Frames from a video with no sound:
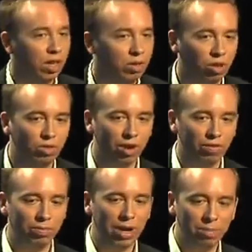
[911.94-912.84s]
So rather
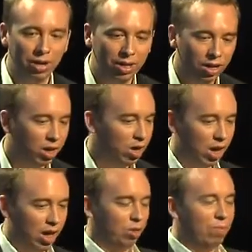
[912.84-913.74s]
than maybe
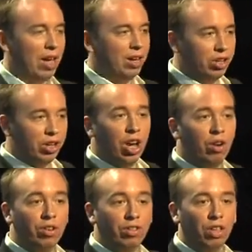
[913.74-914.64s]
expanding your
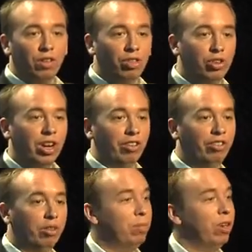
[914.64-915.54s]
current servers, you can
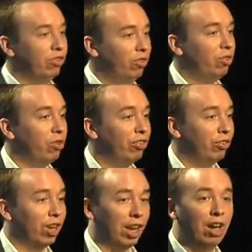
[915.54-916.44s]
actually just purchase storage
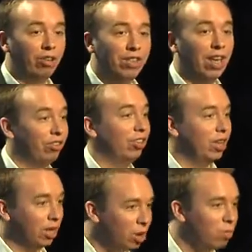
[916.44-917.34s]
on the cloud and
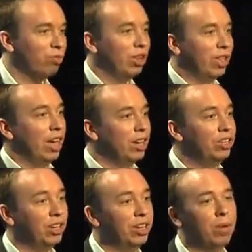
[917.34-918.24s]
actually bring that
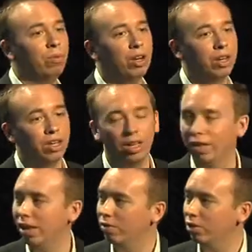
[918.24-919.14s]
into your network
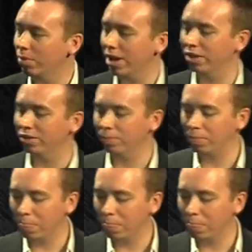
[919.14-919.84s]
in that respect.